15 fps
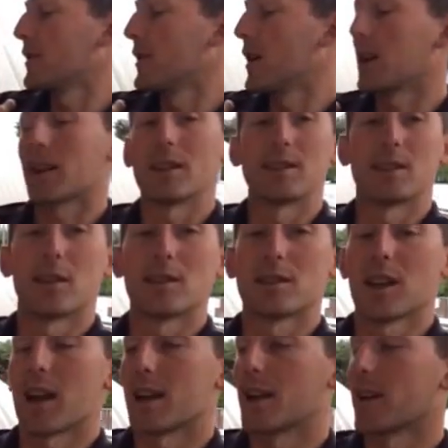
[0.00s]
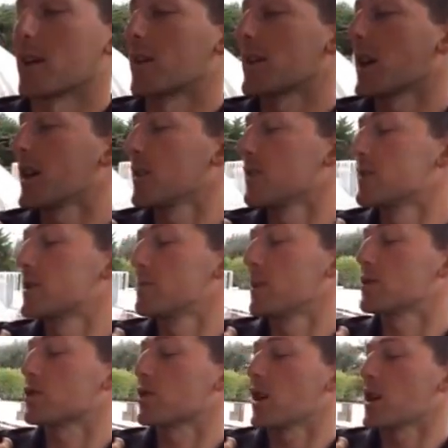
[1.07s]
Oh, getting tongue-tied here, okay? A little too
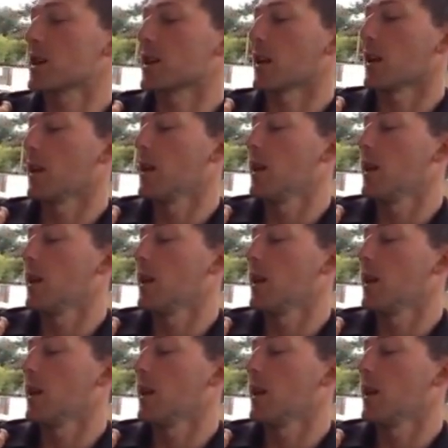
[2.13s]
much talking.